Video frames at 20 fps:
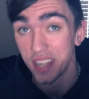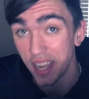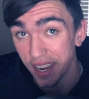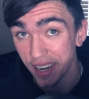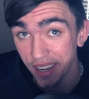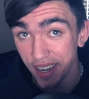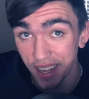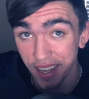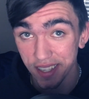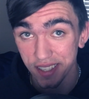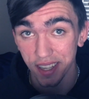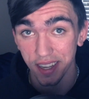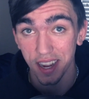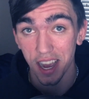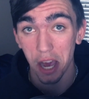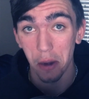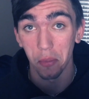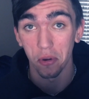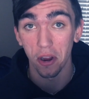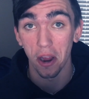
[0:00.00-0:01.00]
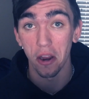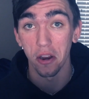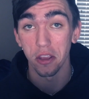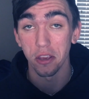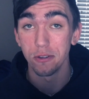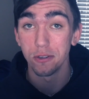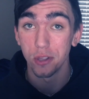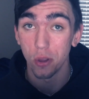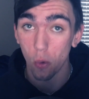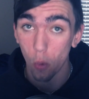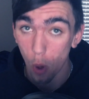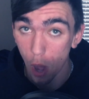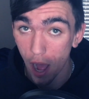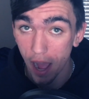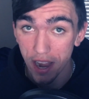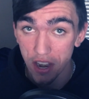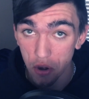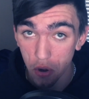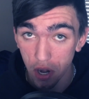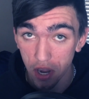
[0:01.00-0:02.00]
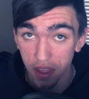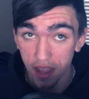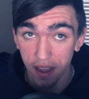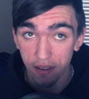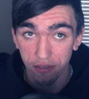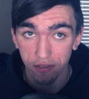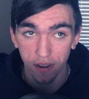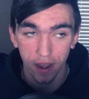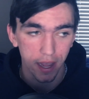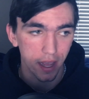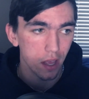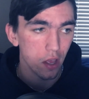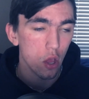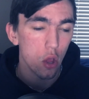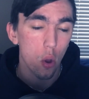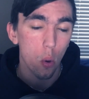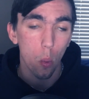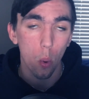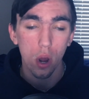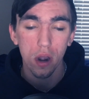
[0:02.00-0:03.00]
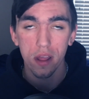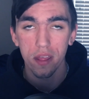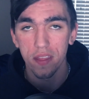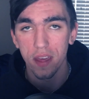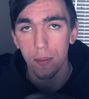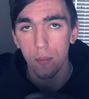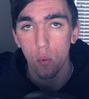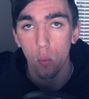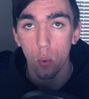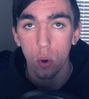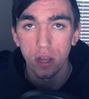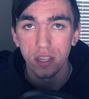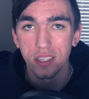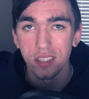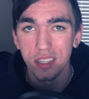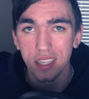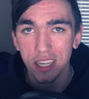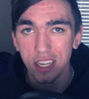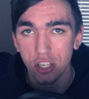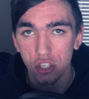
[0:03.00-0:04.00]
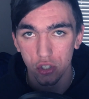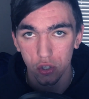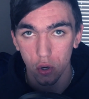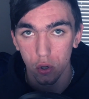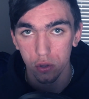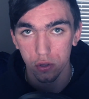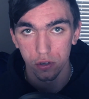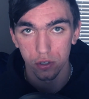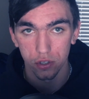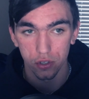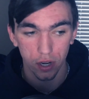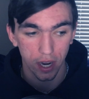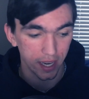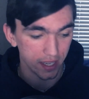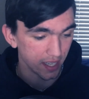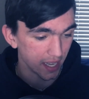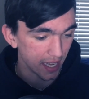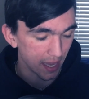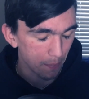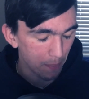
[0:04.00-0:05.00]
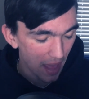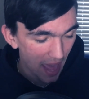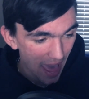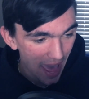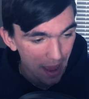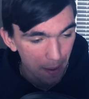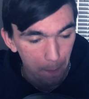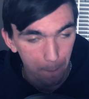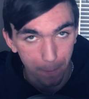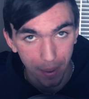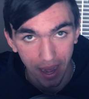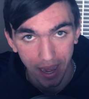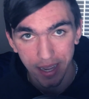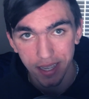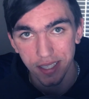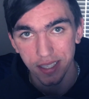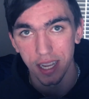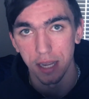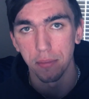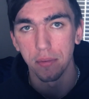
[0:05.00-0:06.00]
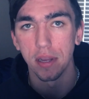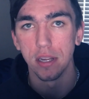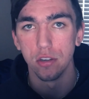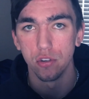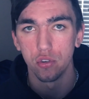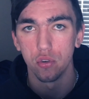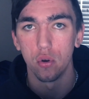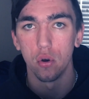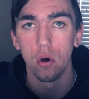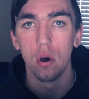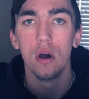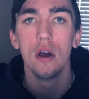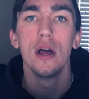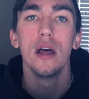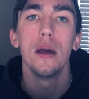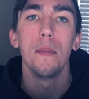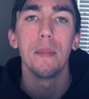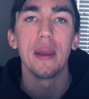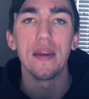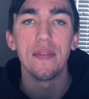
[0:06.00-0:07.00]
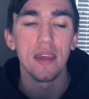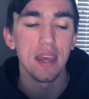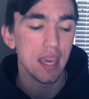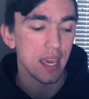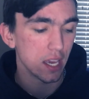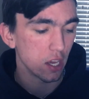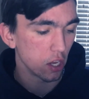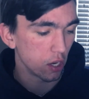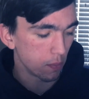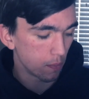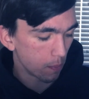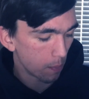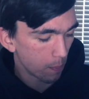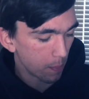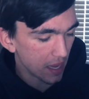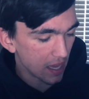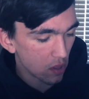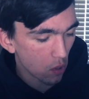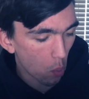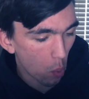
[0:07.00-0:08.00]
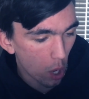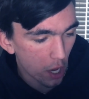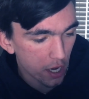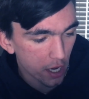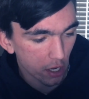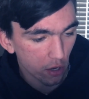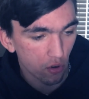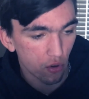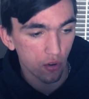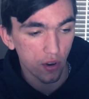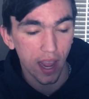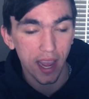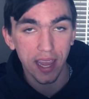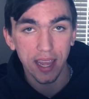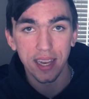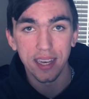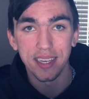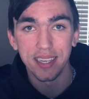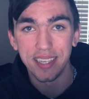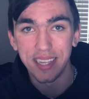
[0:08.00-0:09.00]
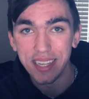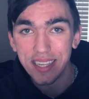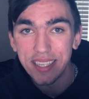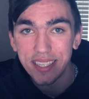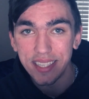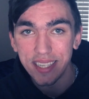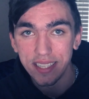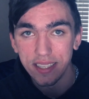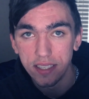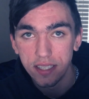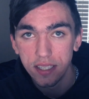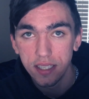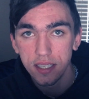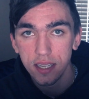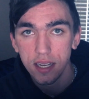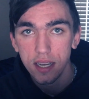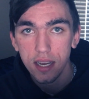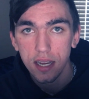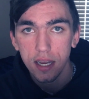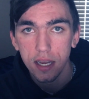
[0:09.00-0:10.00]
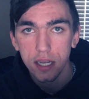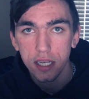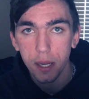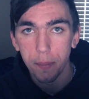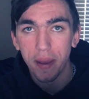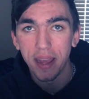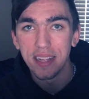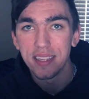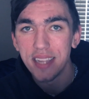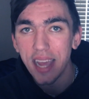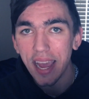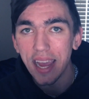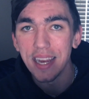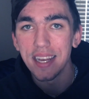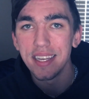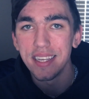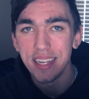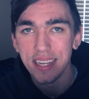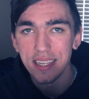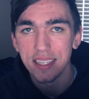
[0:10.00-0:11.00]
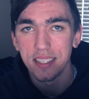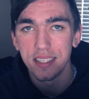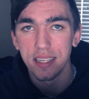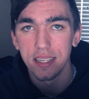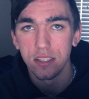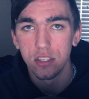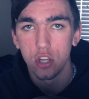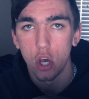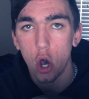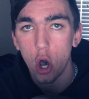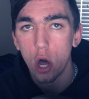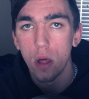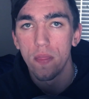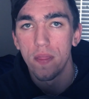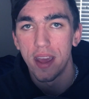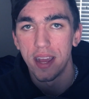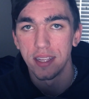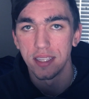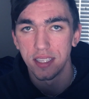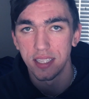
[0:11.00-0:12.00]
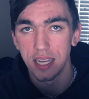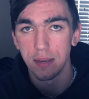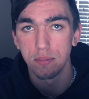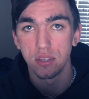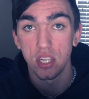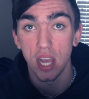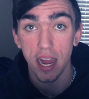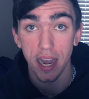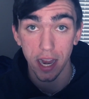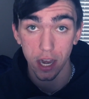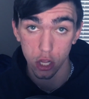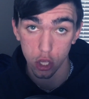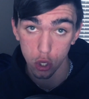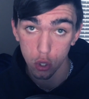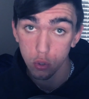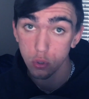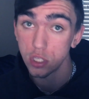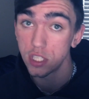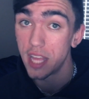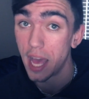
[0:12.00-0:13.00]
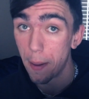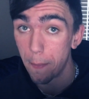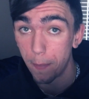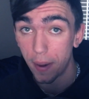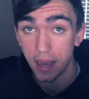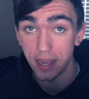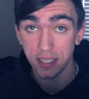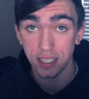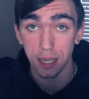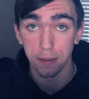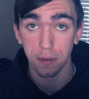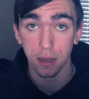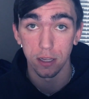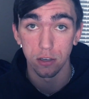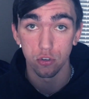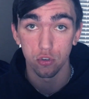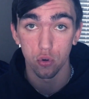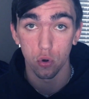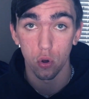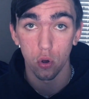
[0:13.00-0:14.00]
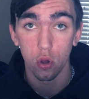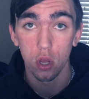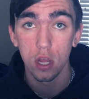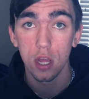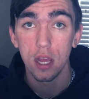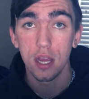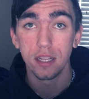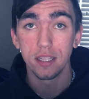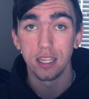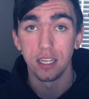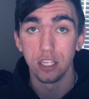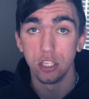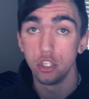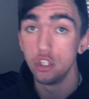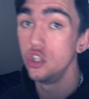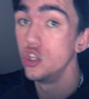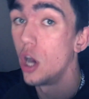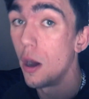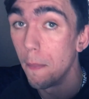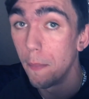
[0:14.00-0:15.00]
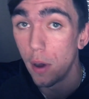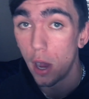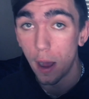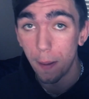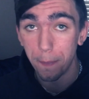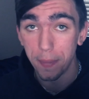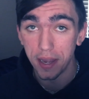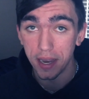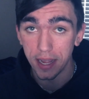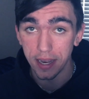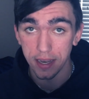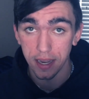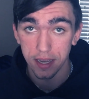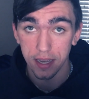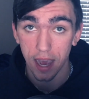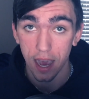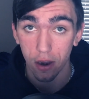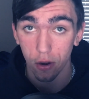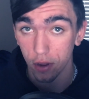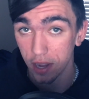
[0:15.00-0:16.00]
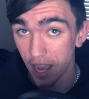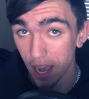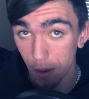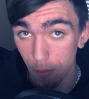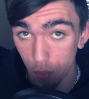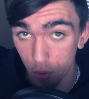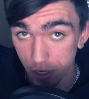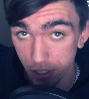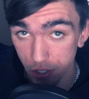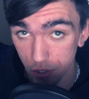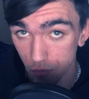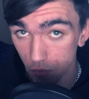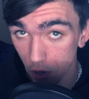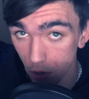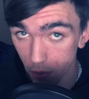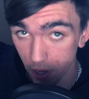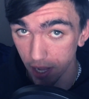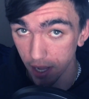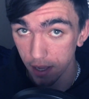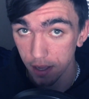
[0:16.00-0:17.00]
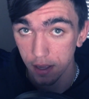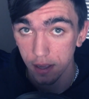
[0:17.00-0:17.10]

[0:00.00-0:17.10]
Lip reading: techniques that Conor McGregor used and why during that fight. One of them was these shoulder strikes. He had bicep control, meaning that he could be the one to create distance, to maintain distance on that same side and use that bicep control to jump up and into Donald Cowboy Cerrone.